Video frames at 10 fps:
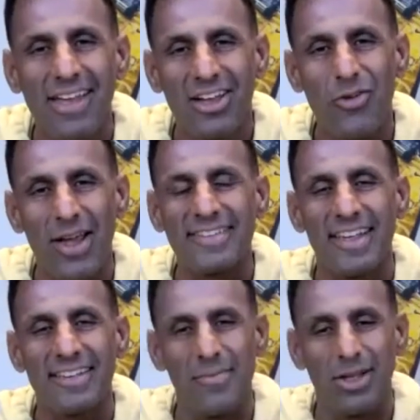great
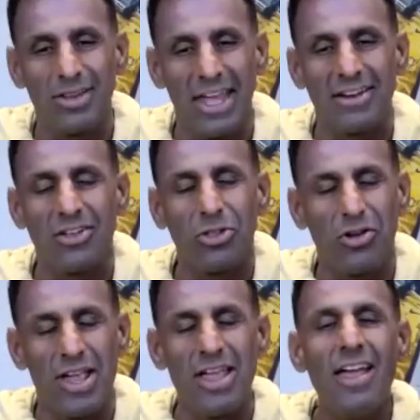CSM, Elaine
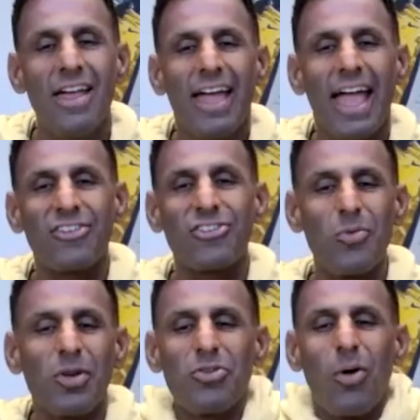Cleary, and she
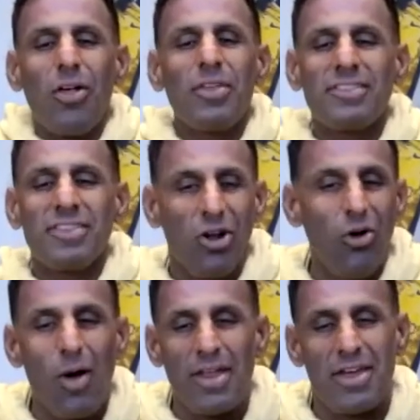would do all these, you know,
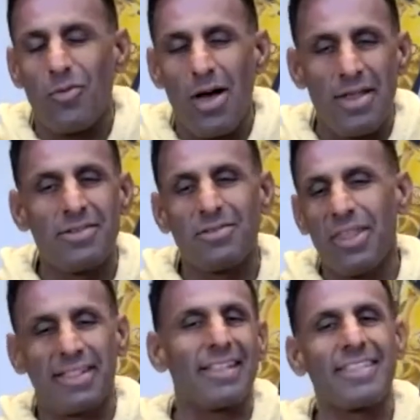one-on-one
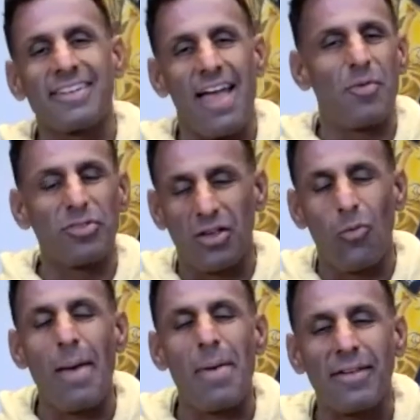like at the time it was like
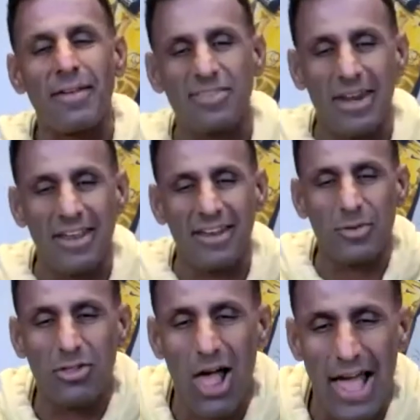WebEx meetings
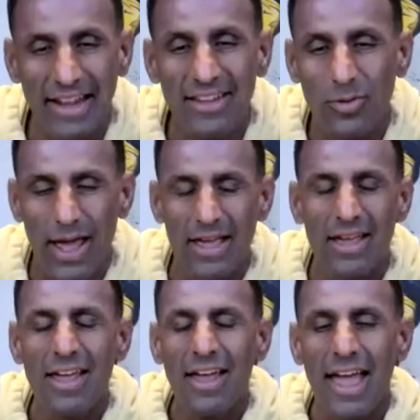with clients, right?
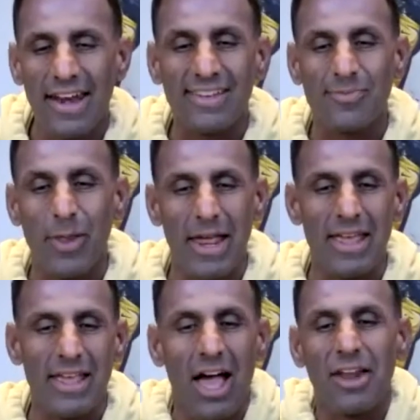and
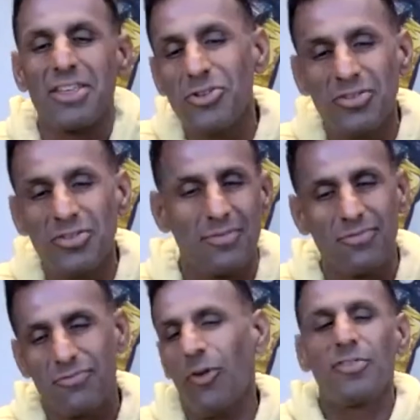explaining how to use the
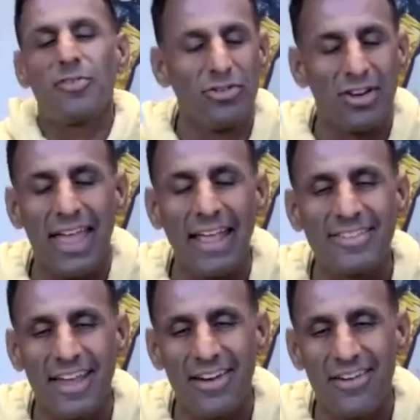first version of
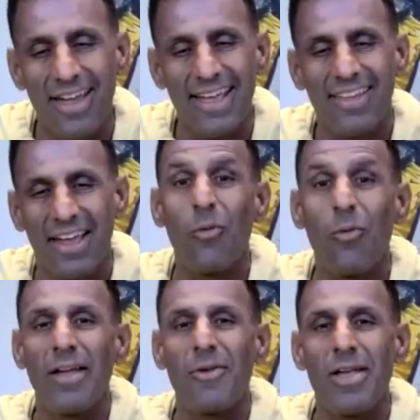Gainsight, right? Like
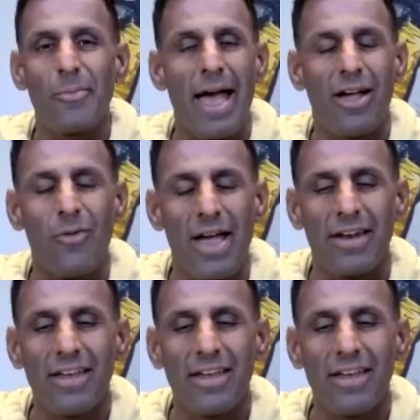way, way back when.